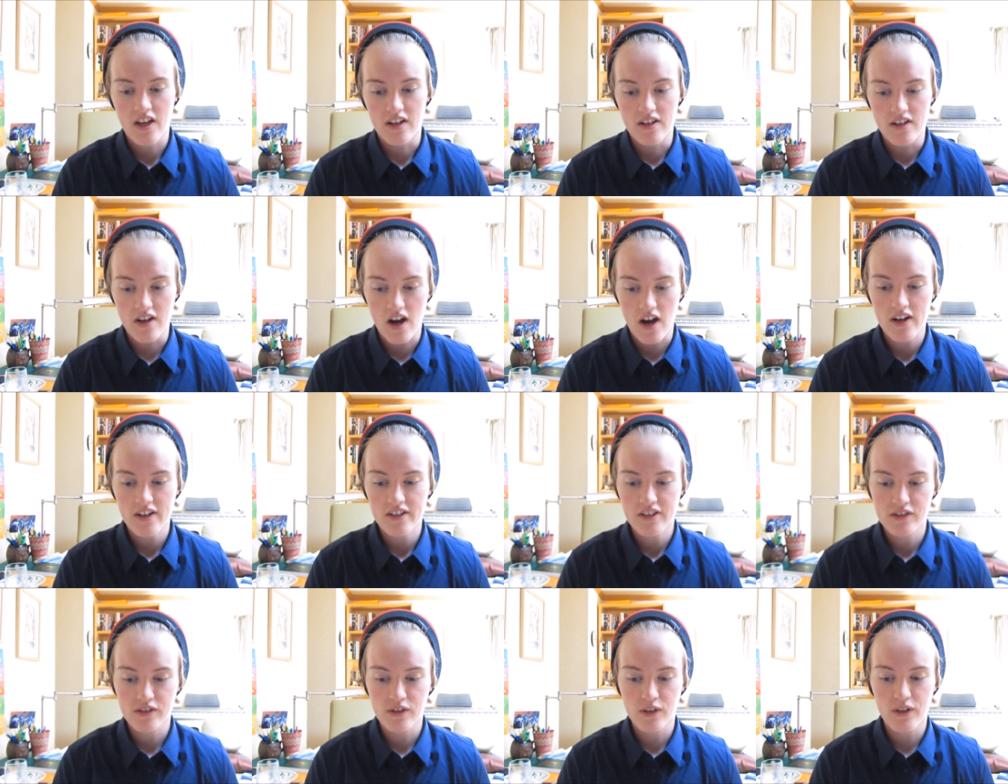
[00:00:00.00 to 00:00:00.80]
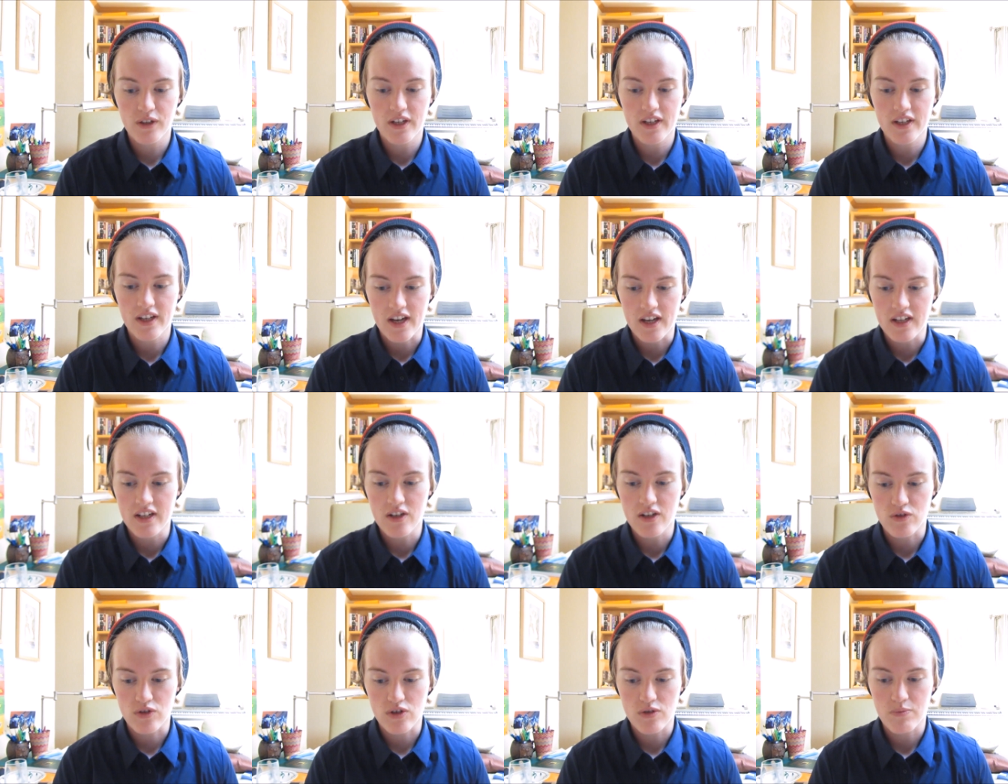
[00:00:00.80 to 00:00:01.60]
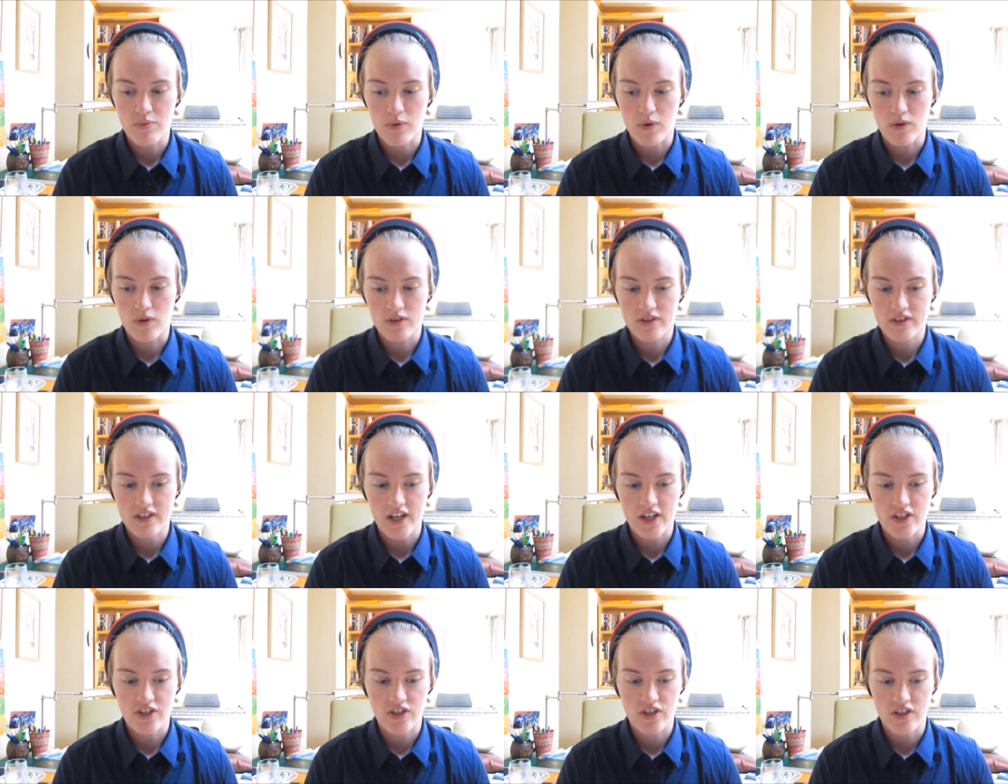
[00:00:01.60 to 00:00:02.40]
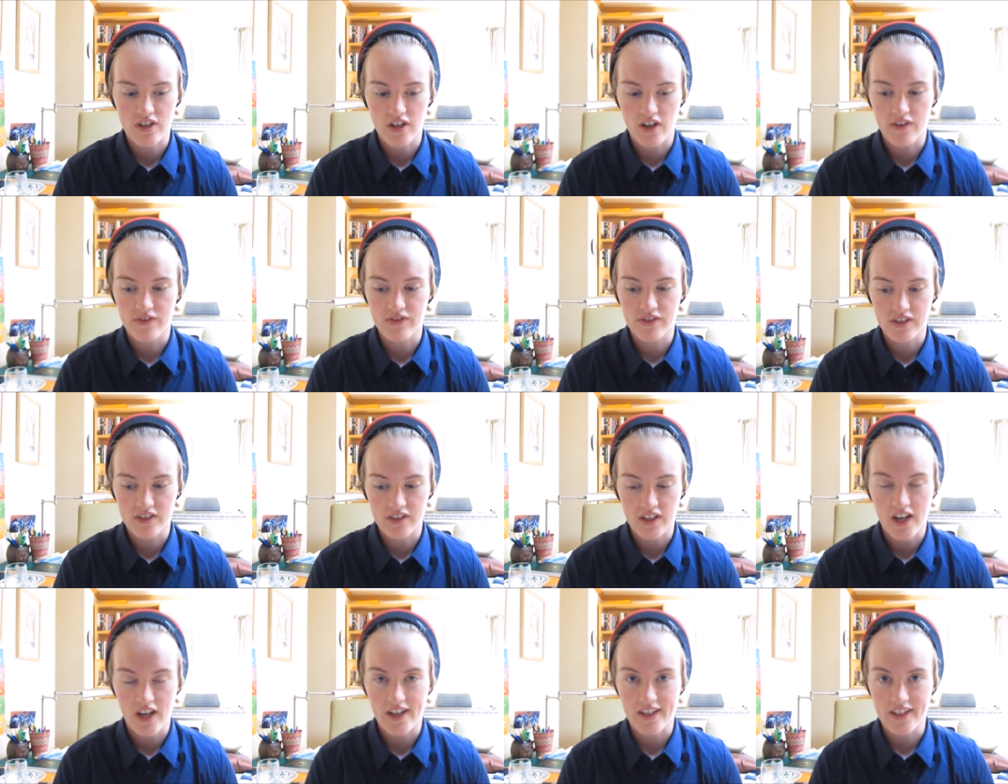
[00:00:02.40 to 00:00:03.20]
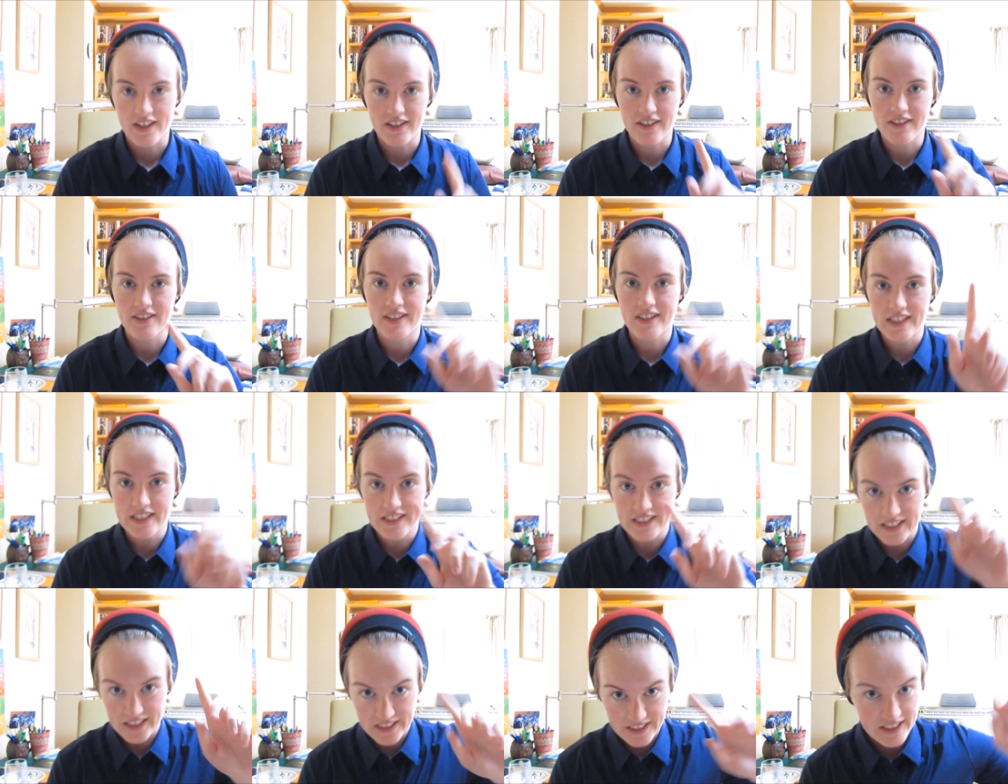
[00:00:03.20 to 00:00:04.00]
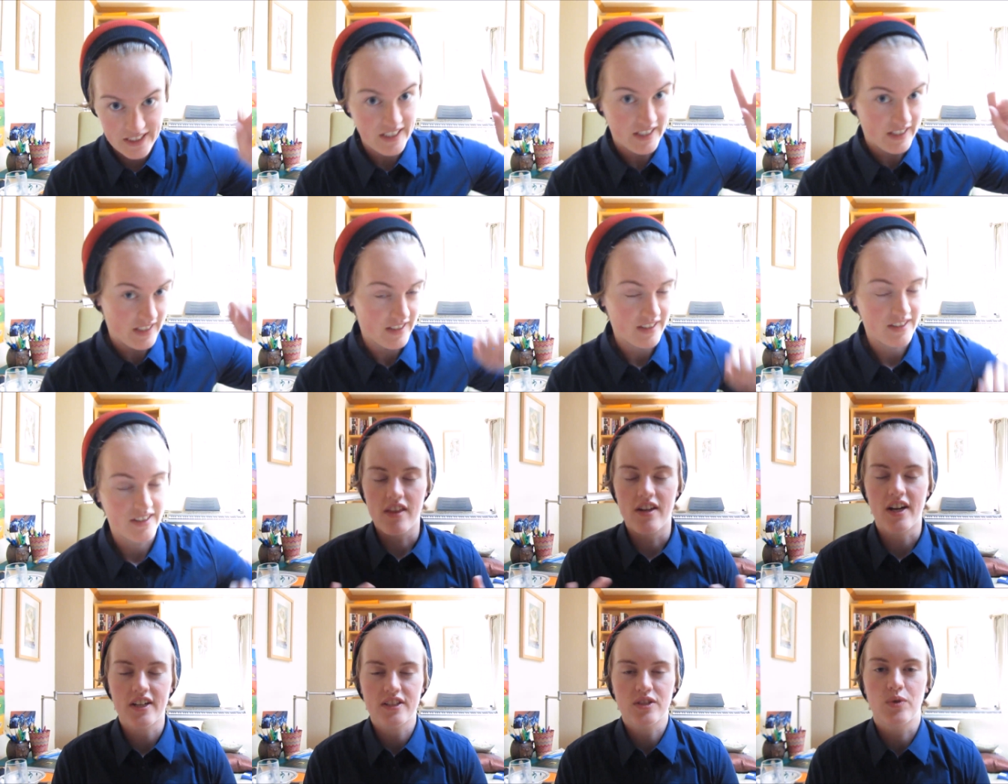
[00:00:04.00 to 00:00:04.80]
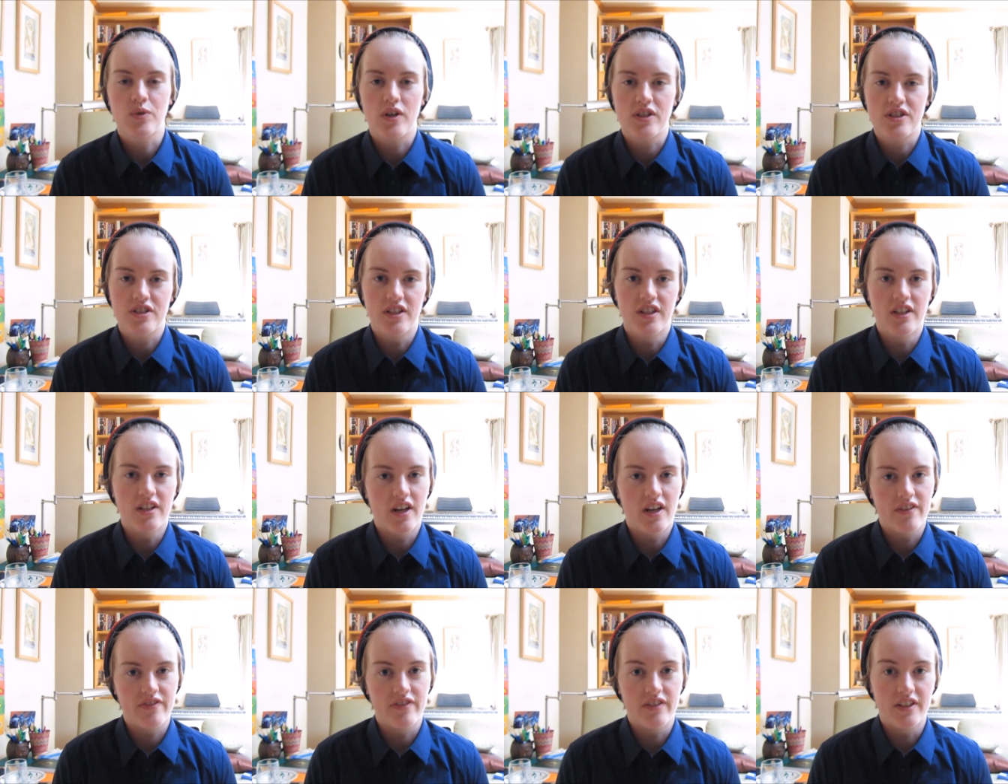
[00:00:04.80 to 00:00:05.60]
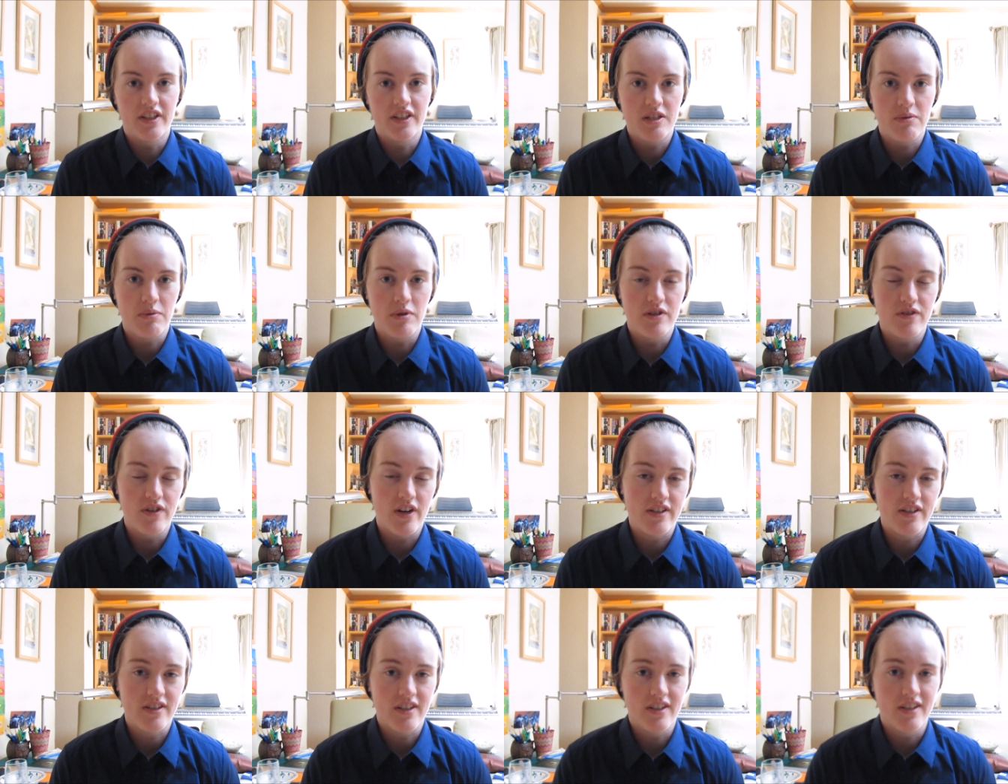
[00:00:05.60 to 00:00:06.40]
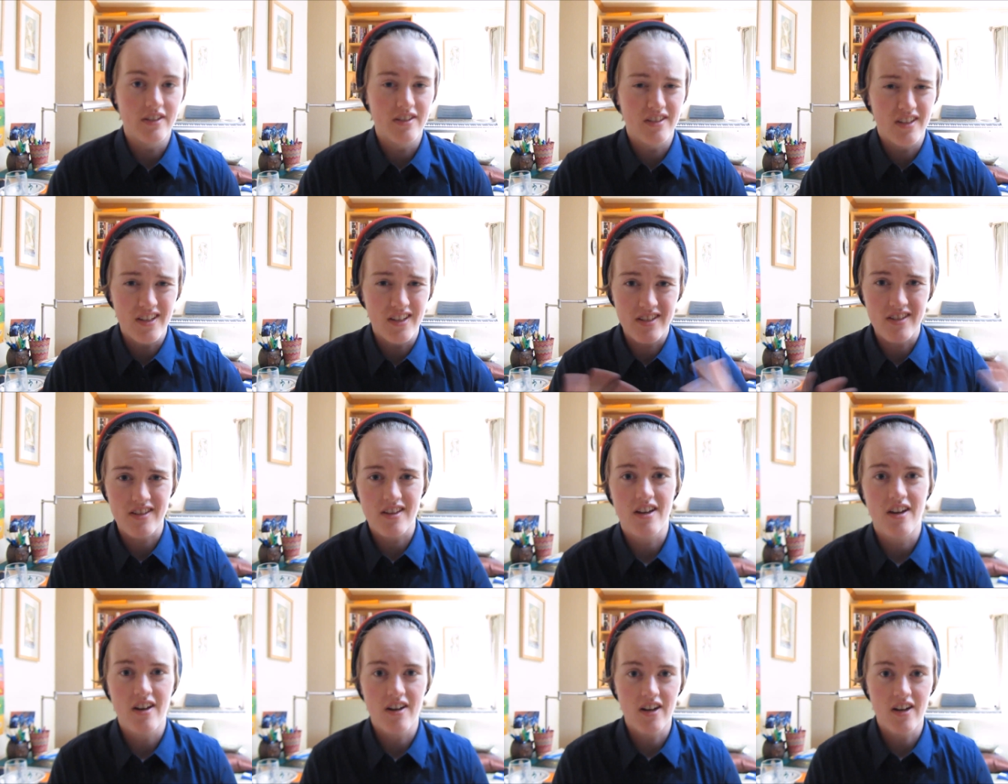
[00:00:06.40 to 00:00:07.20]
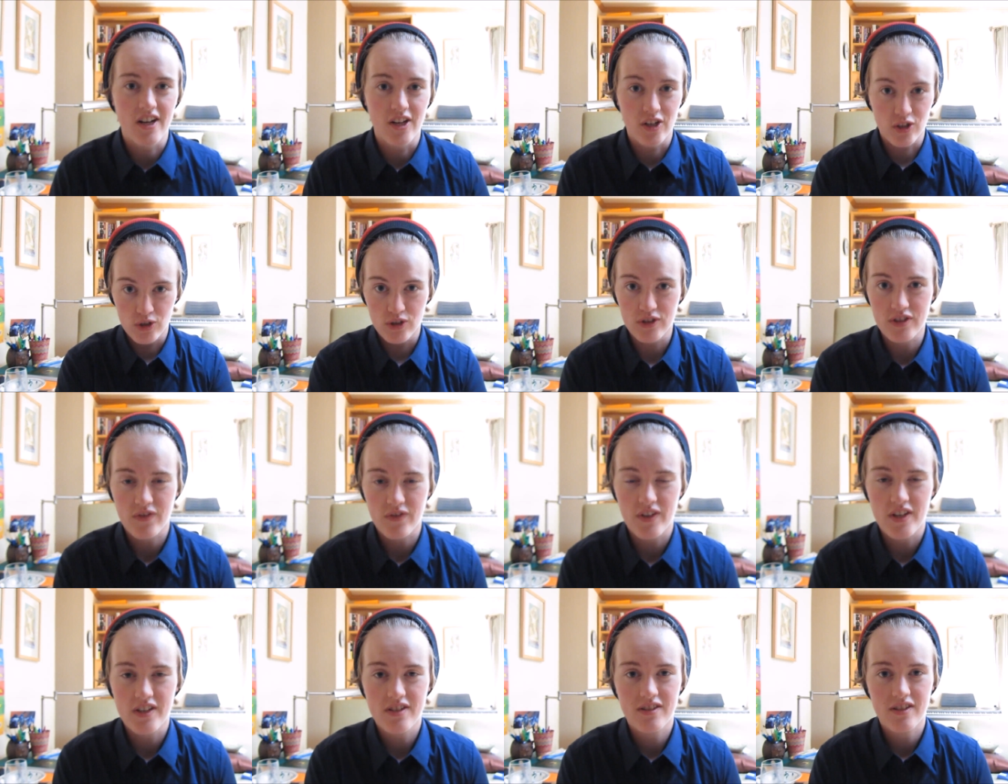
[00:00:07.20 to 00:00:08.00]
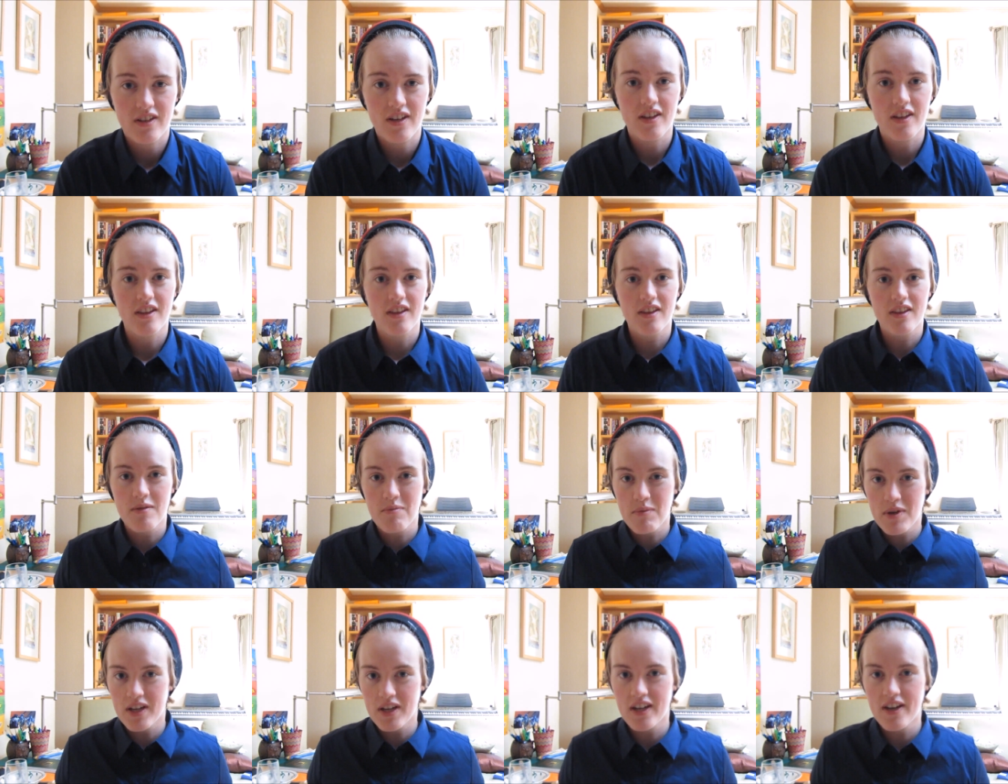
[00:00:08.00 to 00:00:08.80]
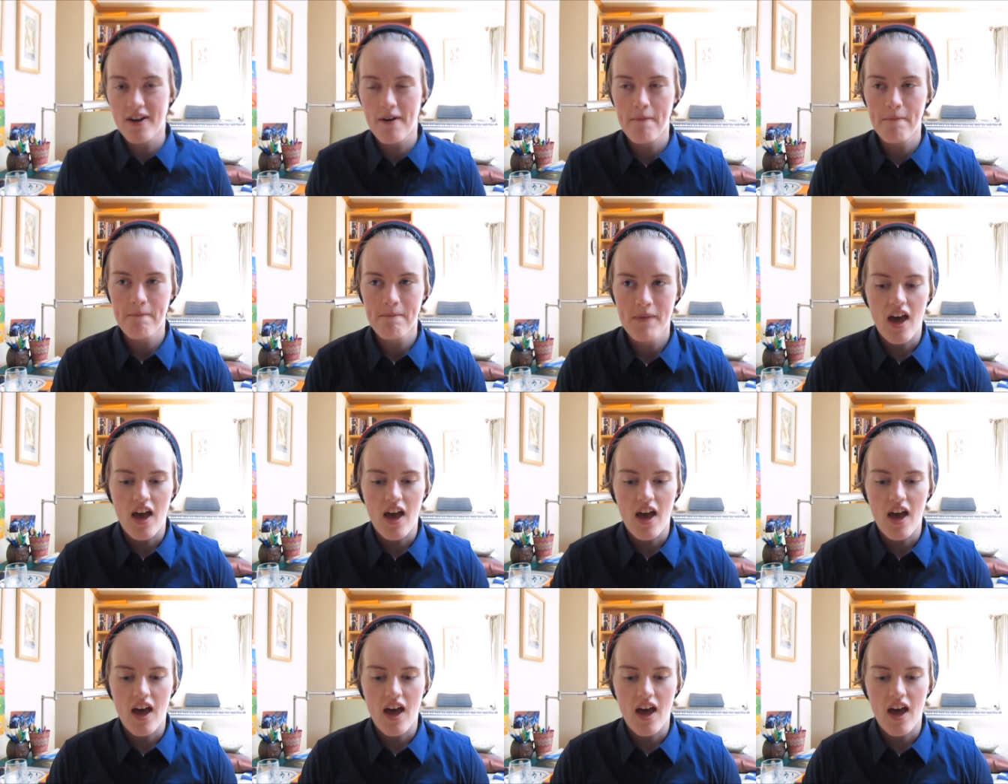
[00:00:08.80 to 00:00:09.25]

not excluding any group or section of society, ding ding ding. The next question I feel needs to be addressed is, is there inclusiveness in the media?